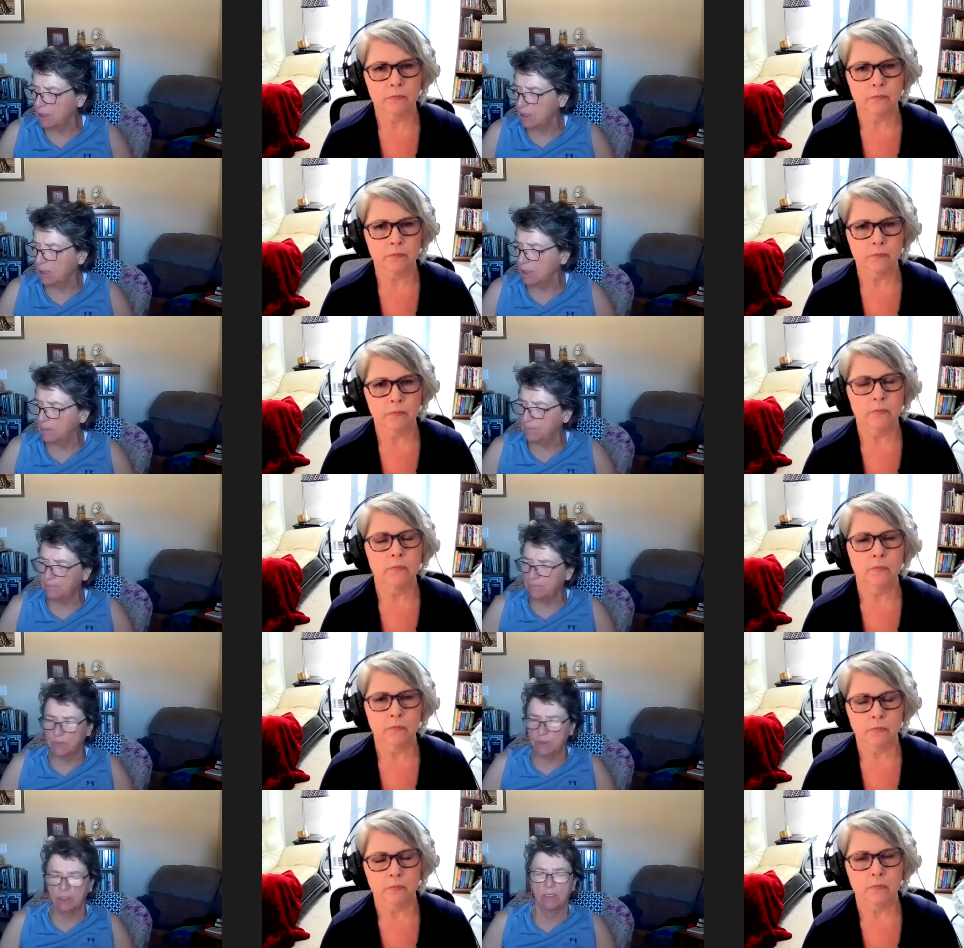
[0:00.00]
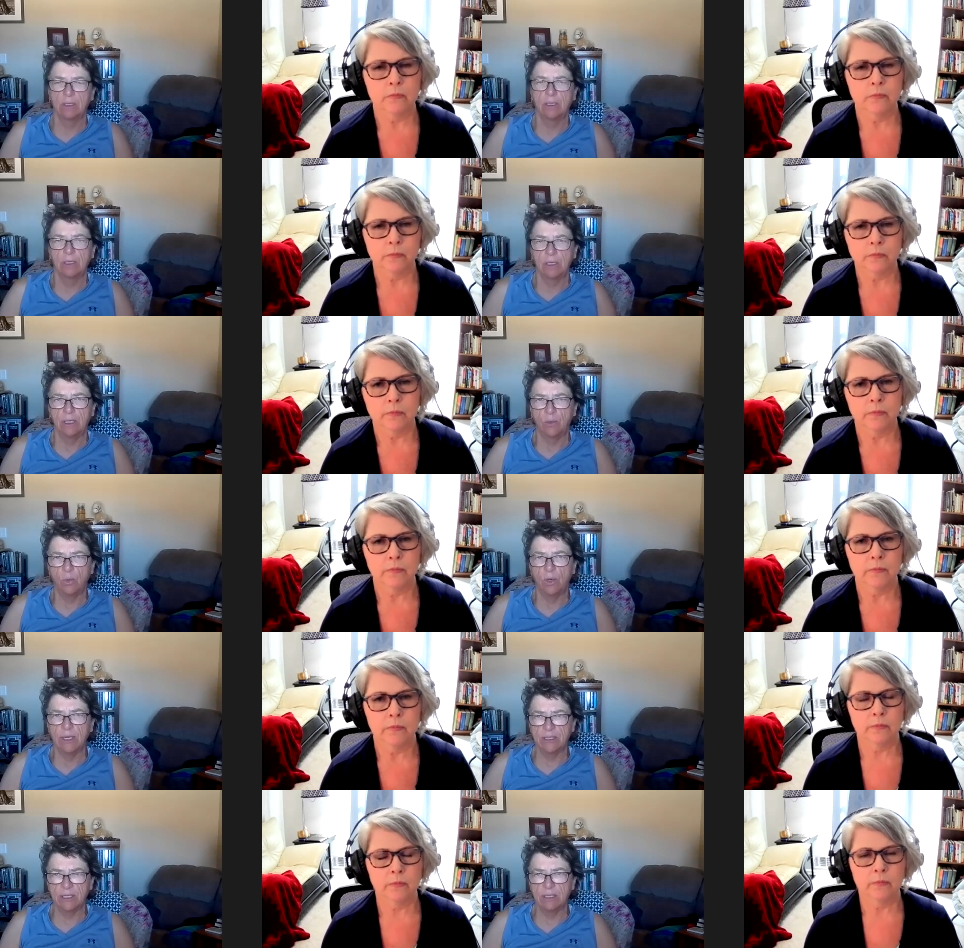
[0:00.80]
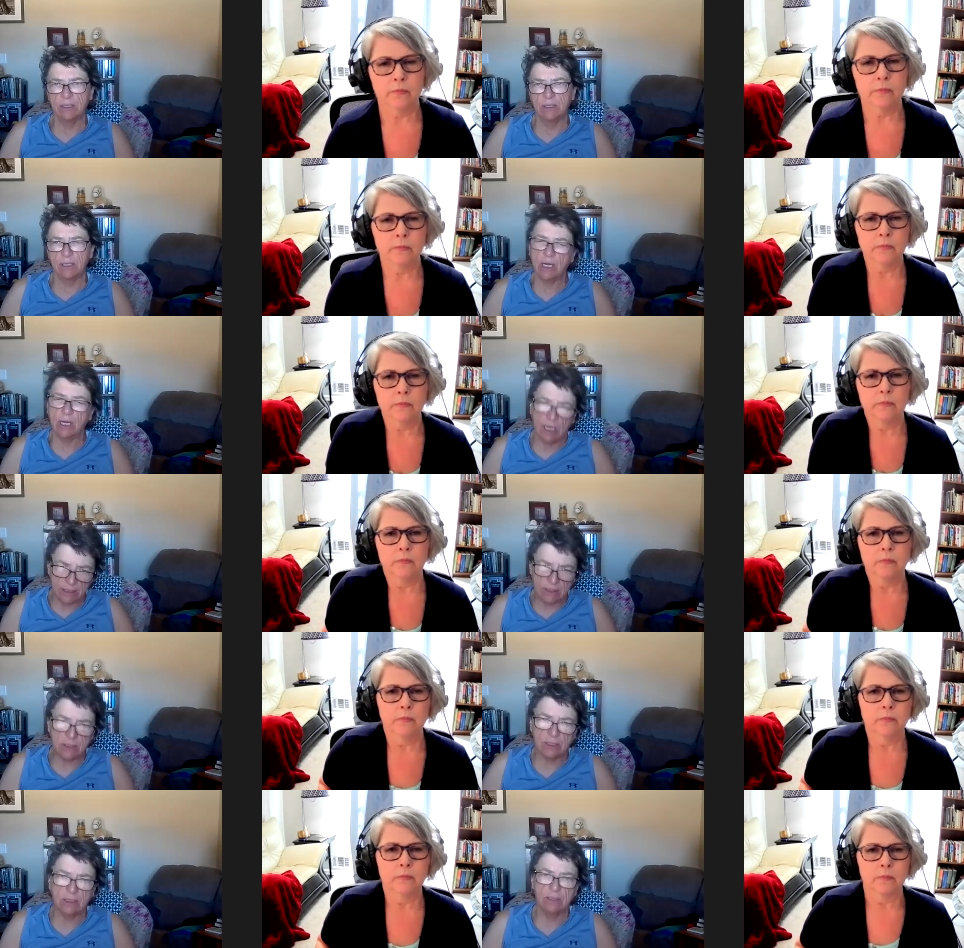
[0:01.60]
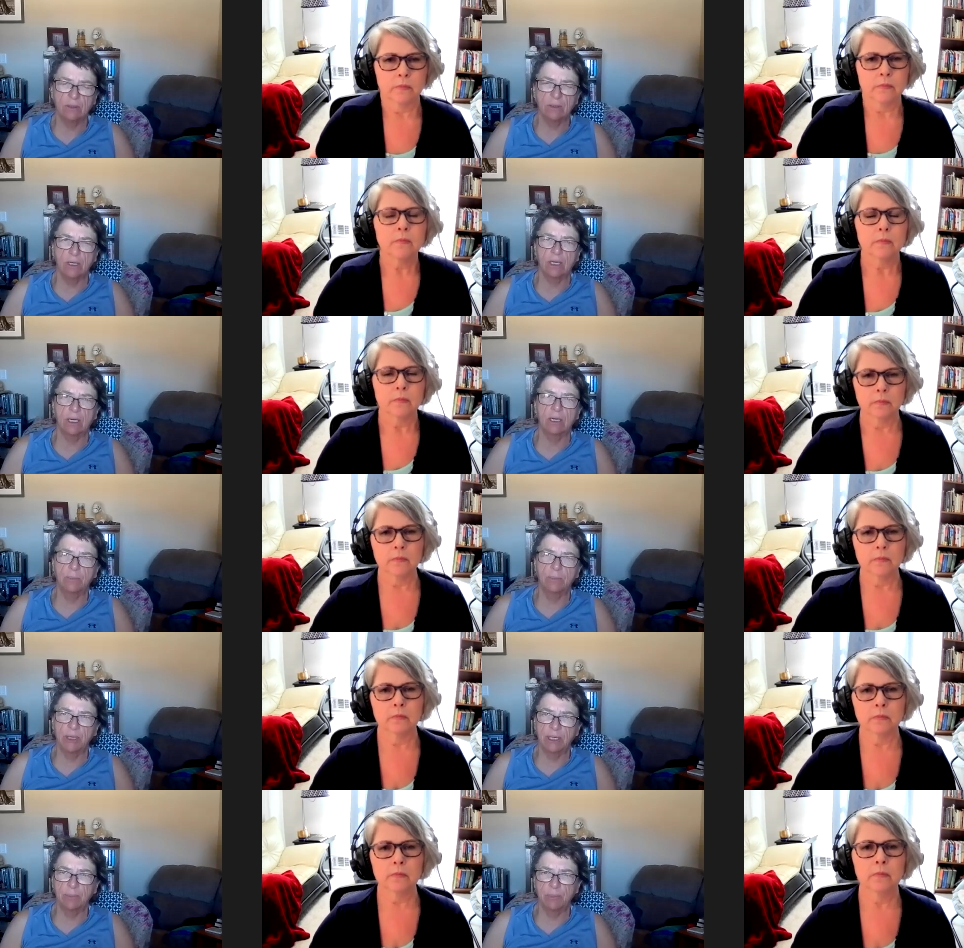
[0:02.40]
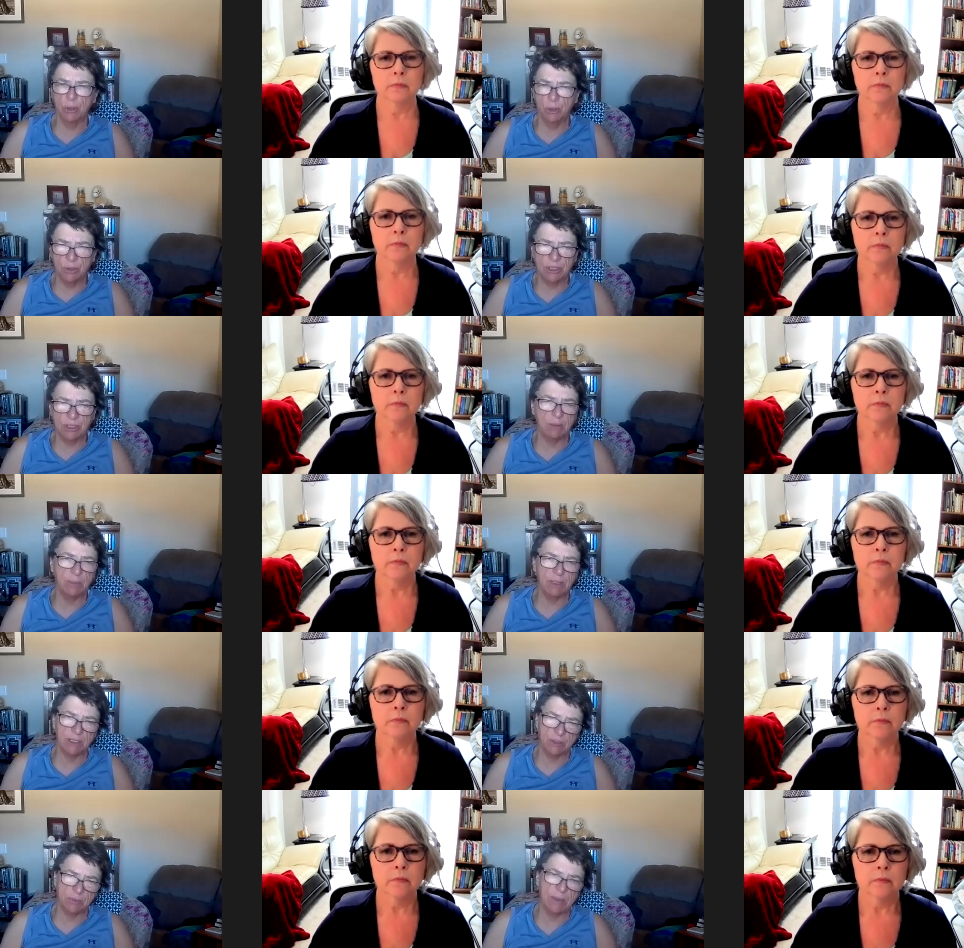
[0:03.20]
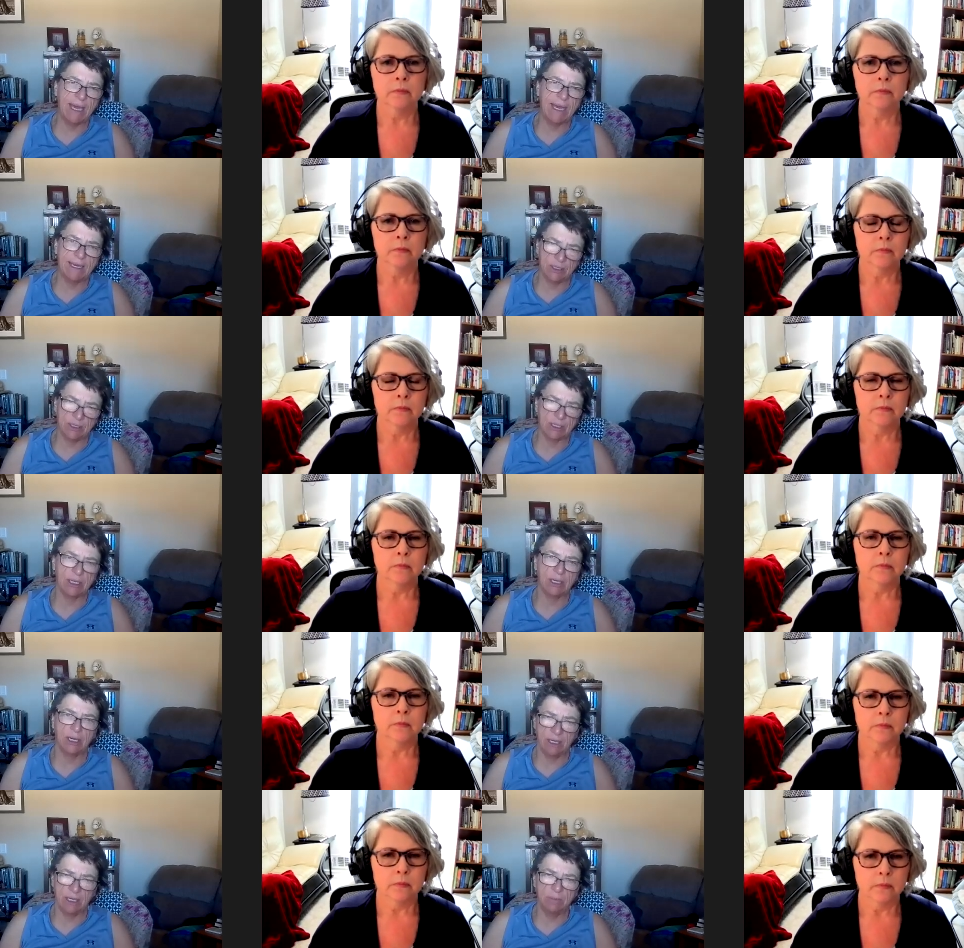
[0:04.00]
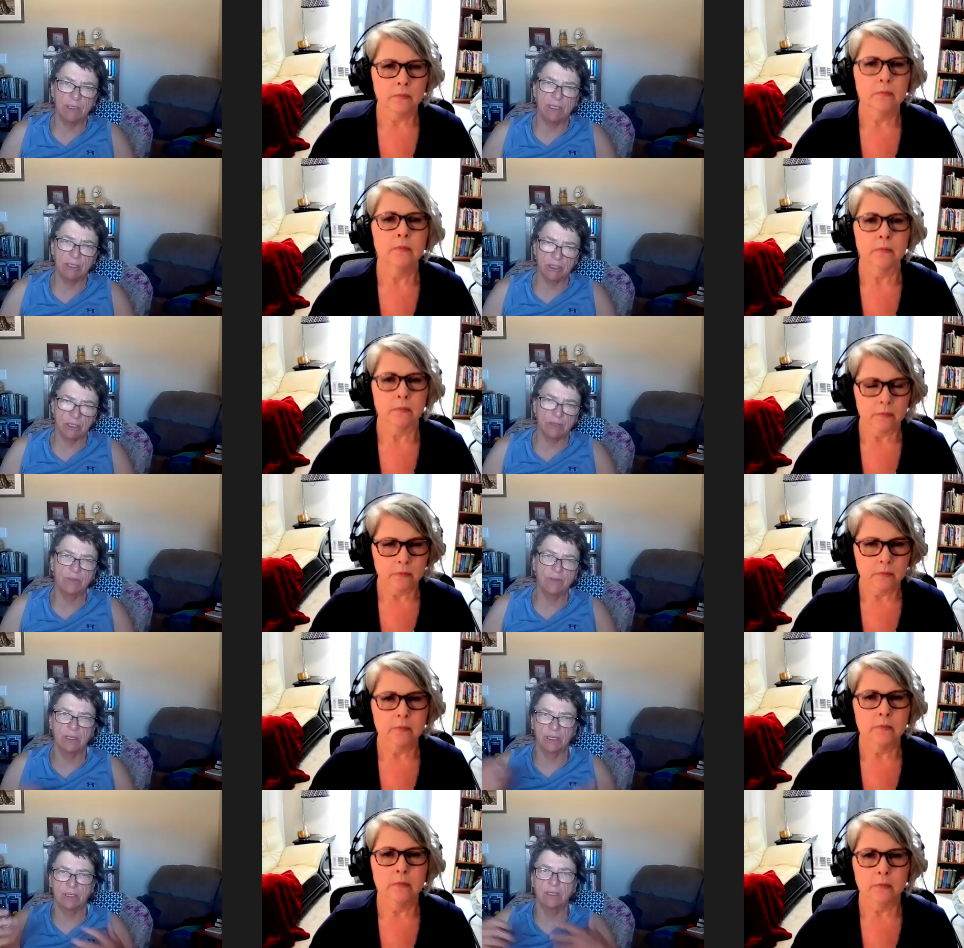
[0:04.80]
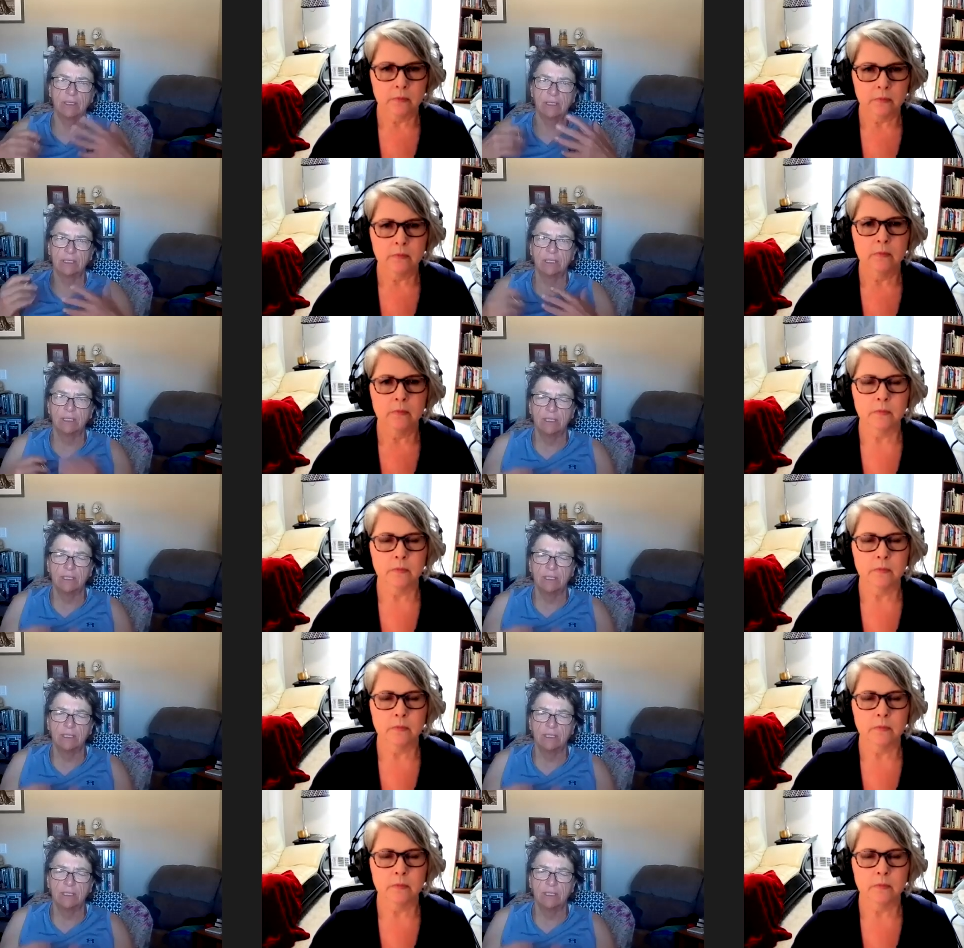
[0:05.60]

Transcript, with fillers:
Speaker 1: Um, it wasn't cut uh, mm-hmm. But a bruise can be as bad as a cut because of the